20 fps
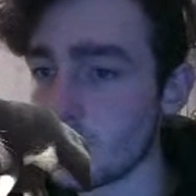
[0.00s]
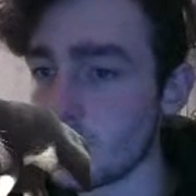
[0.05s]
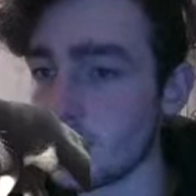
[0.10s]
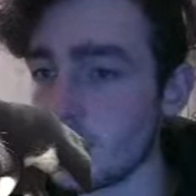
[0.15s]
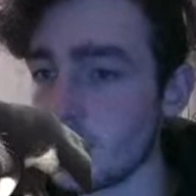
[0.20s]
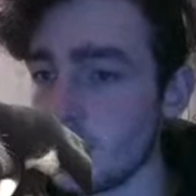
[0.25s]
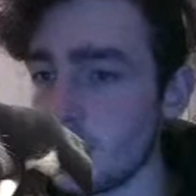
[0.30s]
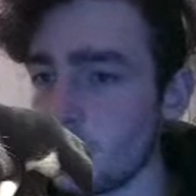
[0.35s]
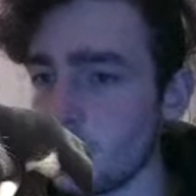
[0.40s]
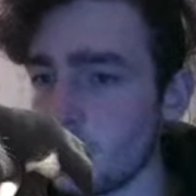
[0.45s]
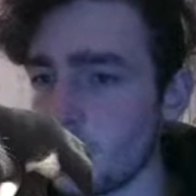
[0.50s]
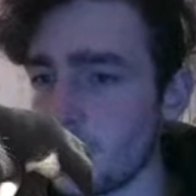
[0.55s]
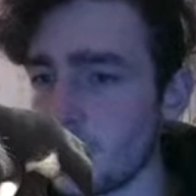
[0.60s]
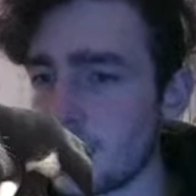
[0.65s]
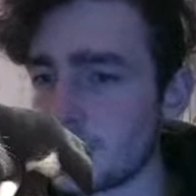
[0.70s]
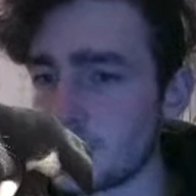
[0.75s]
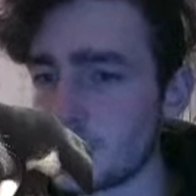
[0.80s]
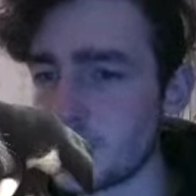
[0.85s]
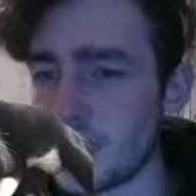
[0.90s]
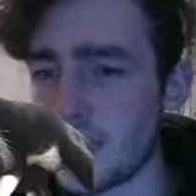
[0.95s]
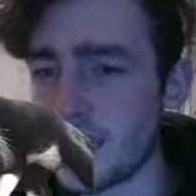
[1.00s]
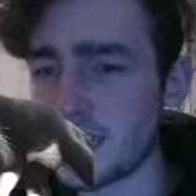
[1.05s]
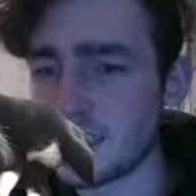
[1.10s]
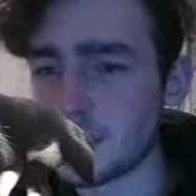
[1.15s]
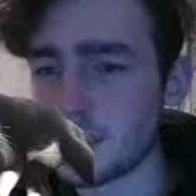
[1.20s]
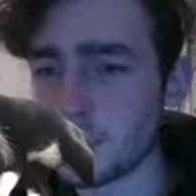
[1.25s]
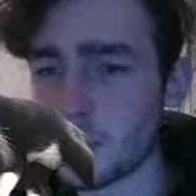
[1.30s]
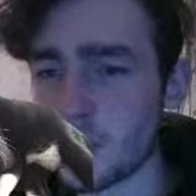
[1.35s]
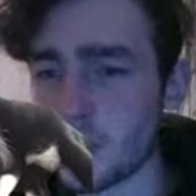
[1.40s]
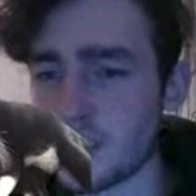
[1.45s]
And we'll actually add
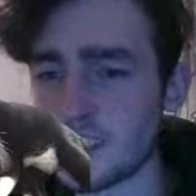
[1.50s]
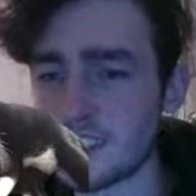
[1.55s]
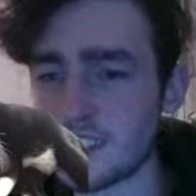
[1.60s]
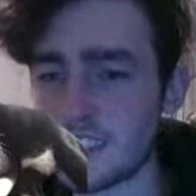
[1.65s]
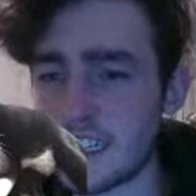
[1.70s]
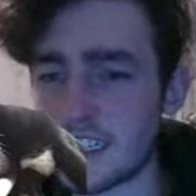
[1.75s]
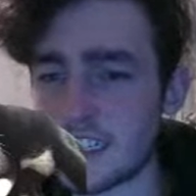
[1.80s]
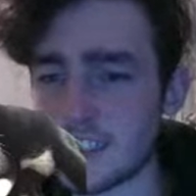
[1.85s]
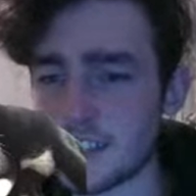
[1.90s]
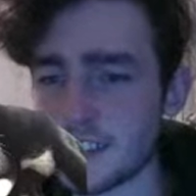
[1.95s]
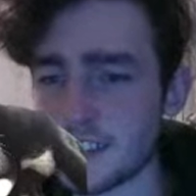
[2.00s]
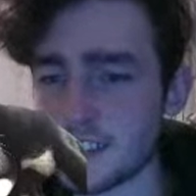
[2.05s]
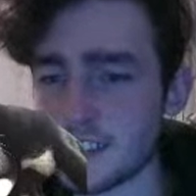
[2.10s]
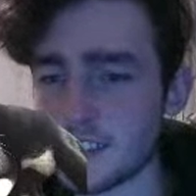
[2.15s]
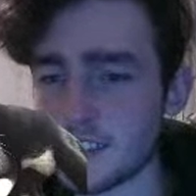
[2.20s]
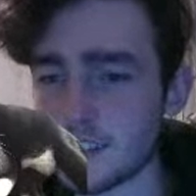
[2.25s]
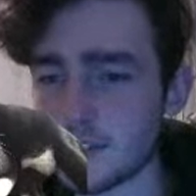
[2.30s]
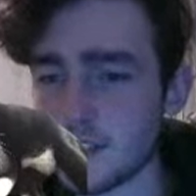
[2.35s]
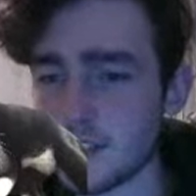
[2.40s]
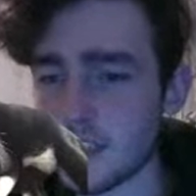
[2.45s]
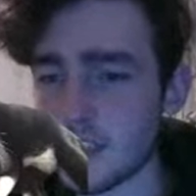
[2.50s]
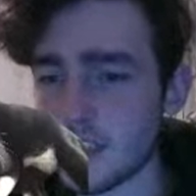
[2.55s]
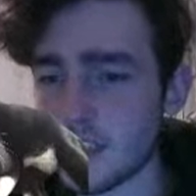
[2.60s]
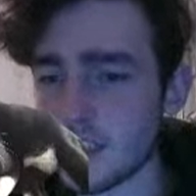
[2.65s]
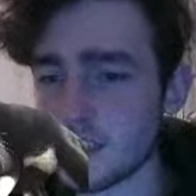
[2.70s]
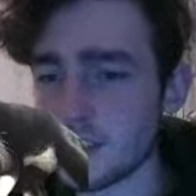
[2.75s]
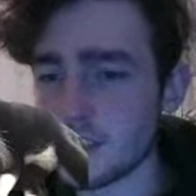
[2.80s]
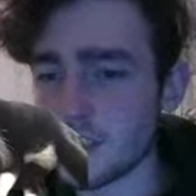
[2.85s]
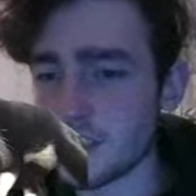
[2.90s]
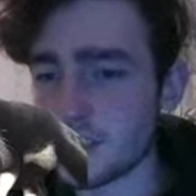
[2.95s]
some more entertaining things,
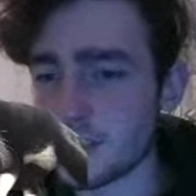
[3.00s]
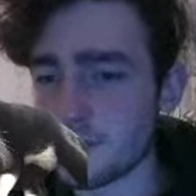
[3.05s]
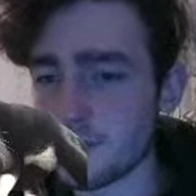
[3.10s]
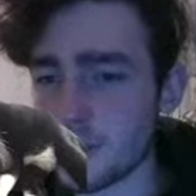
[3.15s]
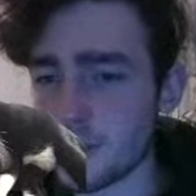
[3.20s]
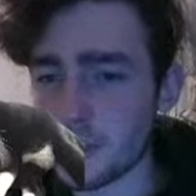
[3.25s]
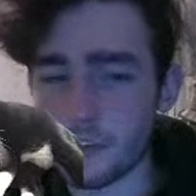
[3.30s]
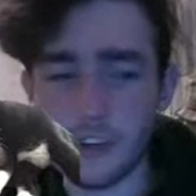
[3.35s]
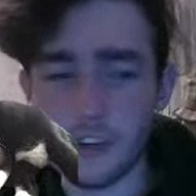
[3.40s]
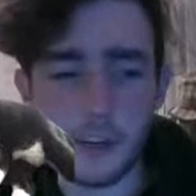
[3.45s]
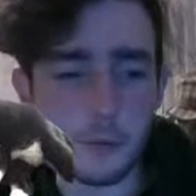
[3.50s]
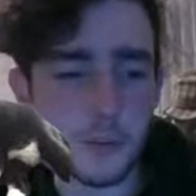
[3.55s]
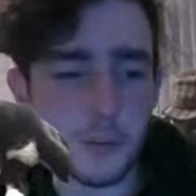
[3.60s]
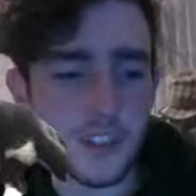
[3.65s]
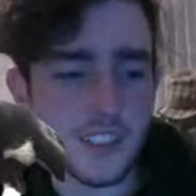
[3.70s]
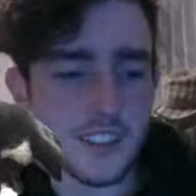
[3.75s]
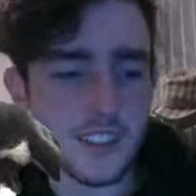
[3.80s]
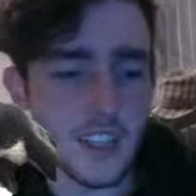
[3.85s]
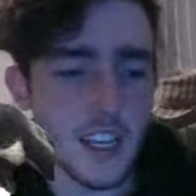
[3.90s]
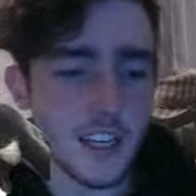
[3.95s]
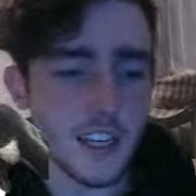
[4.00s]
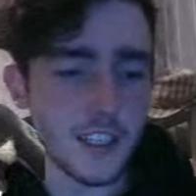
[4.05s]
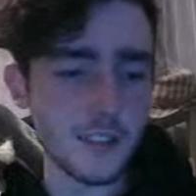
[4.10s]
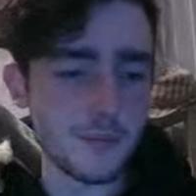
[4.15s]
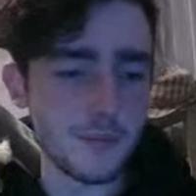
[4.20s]
so I can fuck around with this later.